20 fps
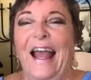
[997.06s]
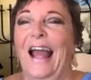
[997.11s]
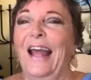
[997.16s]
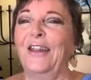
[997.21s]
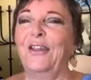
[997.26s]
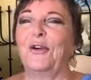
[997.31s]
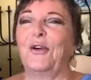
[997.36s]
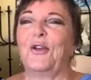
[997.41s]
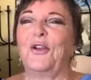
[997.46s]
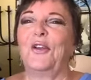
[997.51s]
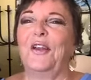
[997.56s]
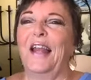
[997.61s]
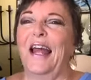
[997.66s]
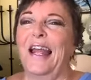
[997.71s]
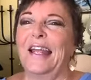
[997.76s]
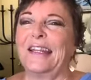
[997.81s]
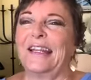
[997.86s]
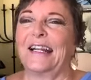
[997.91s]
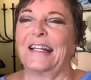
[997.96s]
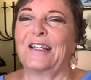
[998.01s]
I thought you'd
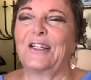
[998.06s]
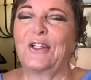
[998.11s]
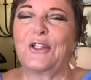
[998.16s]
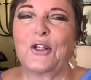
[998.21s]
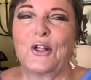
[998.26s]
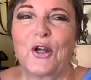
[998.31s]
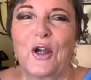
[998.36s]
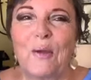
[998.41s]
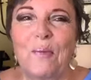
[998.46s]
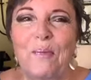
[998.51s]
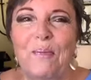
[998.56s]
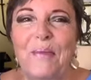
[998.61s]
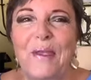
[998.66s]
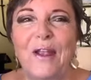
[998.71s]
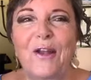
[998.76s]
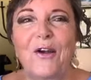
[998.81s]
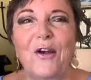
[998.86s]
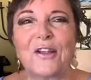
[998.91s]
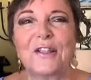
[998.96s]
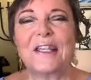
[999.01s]
like that story
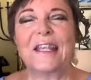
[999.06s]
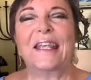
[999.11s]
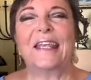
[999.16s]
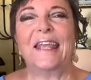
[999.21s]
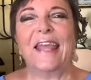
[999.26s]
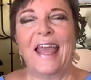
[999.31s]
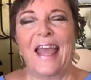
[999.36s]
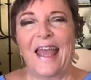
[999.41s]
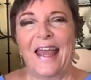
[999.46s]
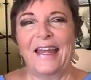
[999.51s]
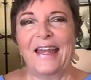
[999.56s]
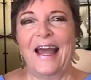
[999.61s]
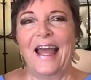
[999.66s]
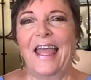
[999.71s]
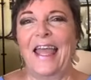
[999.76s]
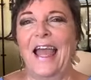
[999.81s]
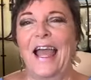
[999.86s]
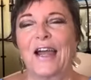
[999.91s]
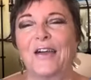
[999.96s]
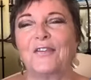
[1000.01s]
because, again, I
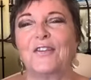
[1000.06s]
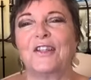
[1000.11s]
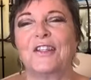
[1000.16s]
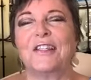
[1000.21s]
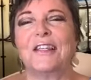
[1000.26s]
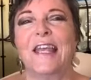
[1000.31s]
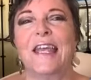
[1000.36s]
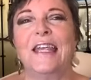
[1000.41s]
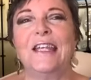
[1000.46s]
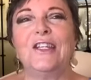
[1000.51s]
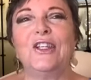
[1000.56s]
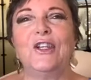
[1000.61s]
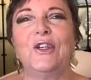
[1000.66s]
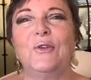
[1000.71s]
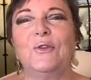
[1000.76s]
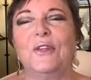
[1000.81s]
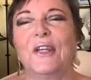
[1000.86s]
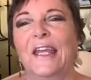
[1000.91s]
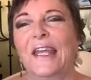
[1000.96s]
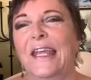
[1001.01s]
have to say to
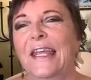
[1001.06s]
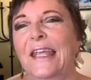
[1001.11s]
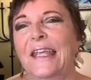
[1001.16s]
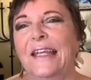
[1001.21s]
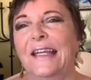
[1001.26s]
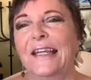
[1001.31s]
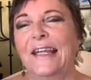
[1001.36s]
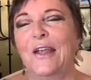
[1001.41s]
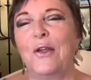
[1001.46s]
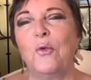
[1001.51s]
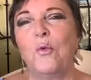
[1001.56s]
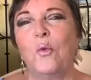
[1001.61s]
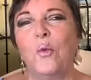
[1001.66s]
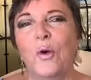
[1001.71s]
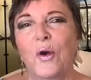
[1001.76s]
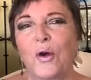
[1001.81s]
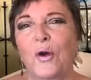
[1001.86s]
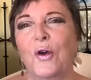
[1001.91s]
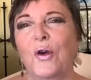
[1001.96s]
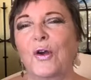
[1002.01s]
you that healing
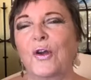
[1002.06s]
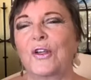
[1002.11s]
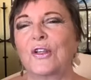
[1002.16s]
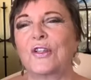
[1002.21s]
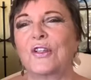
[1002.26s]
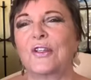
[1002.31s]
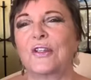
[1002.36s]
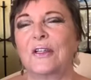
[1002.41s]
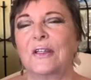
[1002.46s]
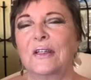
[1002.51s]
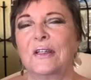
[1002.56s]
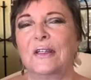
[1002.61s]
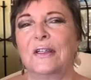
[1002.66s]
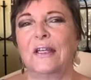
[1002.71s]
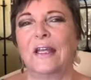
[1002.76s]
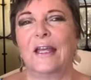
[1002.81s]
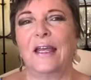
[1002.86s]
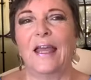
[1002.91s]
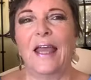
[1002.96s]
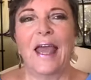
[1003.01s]
works
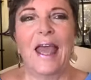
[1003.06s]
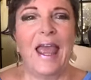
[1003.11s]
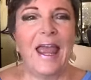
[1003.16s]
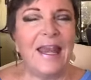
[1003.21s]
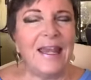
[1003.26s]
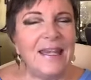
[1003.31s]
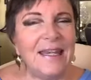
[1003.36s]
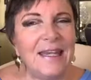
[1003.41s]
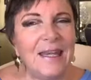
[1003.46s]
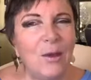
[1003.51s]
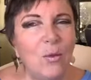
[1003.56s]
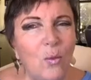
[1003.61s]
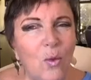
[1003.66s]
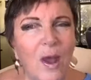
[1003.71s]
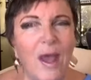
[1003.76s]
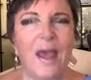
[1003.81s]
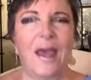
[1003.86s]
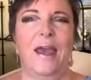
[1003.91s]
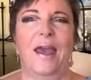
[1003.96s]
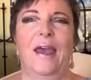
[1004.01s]

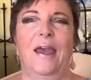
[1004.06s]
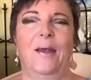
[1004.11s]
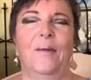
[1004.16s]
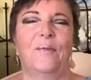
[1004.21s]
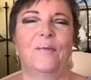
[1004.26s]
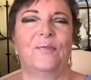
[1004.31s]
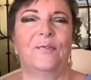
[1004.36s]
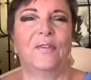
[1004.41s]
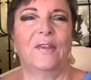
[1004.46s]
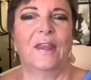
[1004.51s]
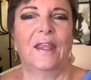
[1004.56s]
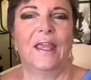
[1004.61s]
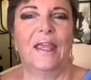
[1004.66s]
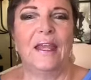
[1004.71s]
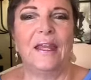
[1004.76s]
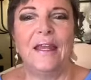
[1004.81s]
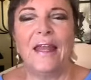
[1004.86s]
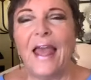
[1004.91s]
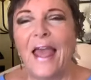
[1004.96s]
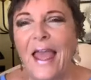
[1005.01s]
anywhere
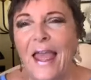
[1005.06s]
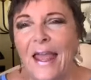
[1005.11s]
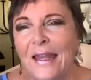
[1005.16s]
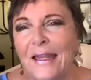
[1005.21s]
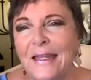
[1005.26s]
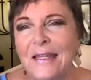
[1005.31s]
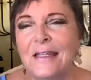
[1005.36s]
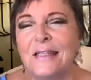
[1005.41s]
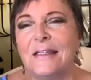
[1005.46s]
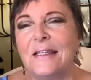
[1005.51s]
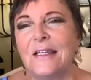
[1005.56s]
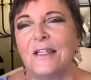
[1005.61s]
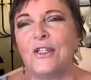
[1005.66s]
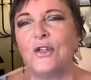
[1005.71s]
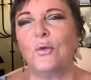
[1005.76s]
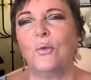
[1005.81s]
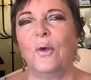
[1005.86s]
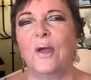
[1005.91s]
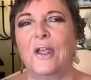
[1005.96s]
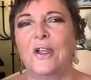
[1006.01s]
in any
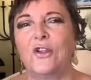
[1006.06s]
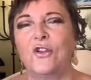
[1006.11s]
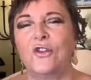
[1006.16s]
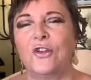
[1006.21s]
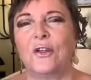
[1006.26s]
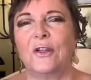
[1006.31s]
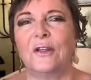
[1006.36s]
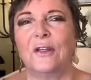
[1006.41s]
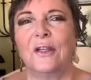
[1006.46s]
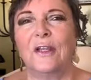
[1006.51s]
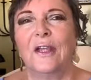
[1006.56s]
situation.